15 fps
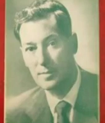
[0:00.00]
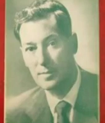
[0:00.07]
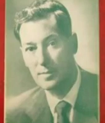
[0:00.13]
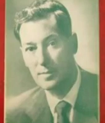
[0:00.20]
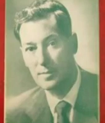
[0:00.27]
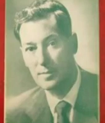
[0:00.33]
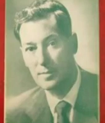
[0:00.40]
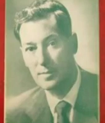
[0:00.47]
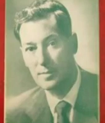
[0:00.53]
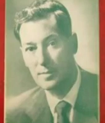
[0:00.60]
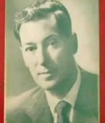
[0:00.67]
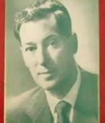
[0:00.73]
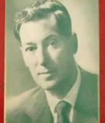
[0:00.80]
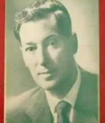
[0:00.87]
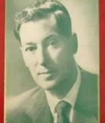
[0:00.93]

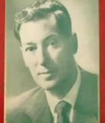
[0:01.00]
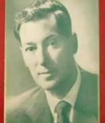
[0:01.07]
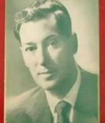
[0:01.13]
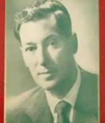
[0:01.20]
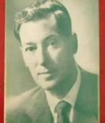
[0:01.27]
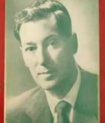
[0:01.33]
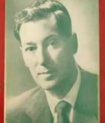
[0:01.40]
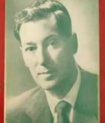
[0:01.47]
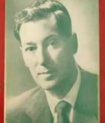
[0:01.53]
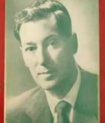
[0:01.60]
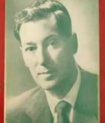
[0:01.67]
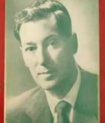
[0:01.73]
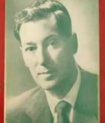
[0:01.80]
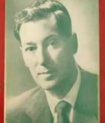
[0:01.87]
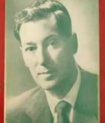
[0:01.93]

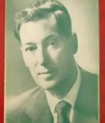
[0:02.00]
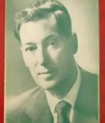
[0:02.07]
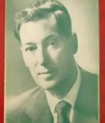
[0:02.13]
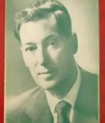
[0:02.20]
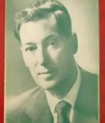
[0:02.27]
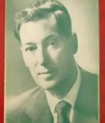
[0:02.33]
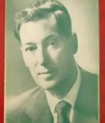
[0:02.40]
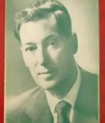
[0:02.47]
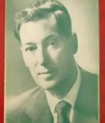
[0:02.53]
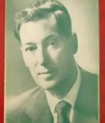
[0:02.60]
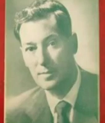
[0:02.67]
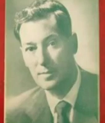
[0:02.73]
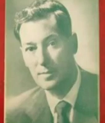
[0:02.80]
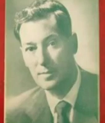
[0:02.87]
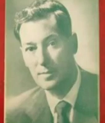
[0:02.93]

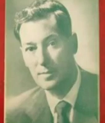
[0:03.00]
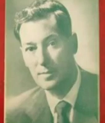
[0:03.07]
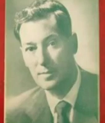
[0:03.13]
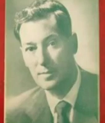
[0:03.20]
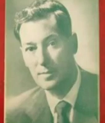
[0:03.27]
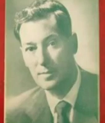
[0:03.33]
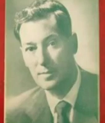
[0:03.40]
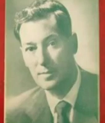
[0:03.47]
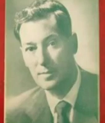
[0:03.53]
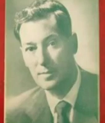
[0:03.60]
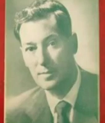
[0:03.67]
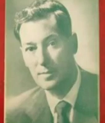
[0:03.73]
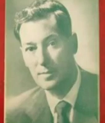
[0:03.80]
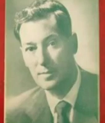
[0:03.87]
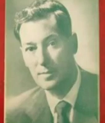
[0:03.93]

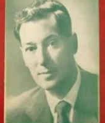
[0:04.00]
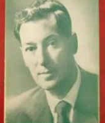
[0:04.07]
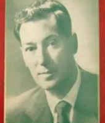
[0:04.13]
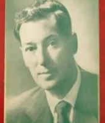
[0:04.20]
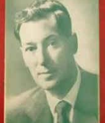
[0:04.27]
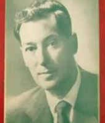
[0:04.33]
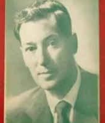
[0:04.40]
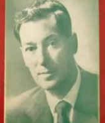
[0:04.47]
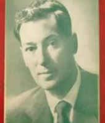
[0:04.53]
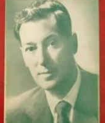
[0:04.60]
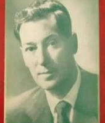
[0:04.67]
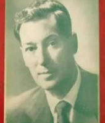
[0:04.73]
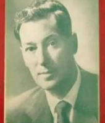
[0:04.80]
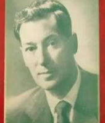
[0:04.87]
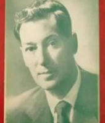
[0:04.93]

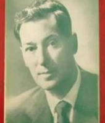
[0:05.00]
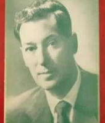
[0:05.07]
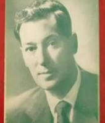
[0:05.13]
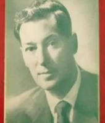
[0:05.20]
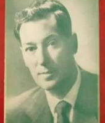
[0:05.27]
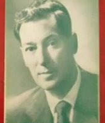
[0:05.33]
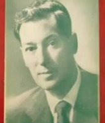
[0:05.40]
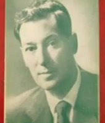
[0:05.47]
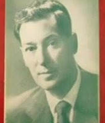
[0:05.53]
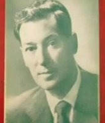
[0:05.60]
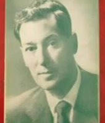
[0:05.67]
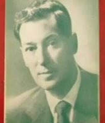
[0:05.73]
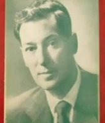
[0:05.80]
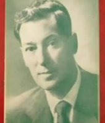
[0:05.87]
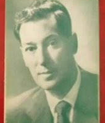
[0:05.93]

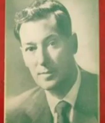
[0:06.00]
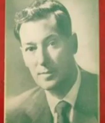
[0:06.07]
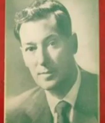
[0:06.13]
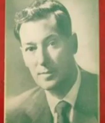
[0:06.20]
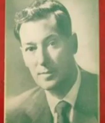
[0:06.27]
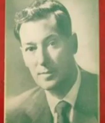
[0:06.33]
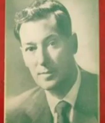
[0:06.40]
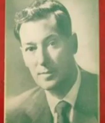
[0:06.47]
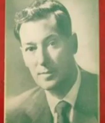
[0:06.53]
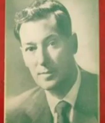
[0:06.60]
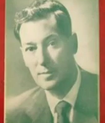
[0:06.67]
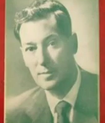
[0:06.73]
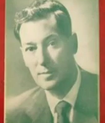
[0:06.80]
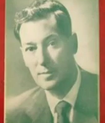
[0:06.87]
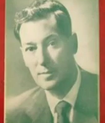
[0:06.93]

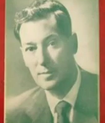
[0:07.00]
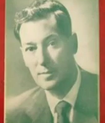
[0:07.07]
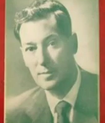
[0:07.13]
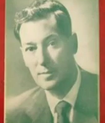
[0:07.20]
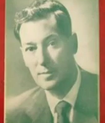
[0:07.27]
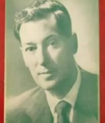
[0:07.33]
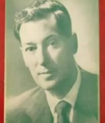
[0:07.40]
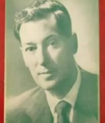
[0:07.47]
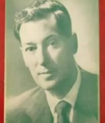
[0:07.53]
This is a still picture; no speech is visible.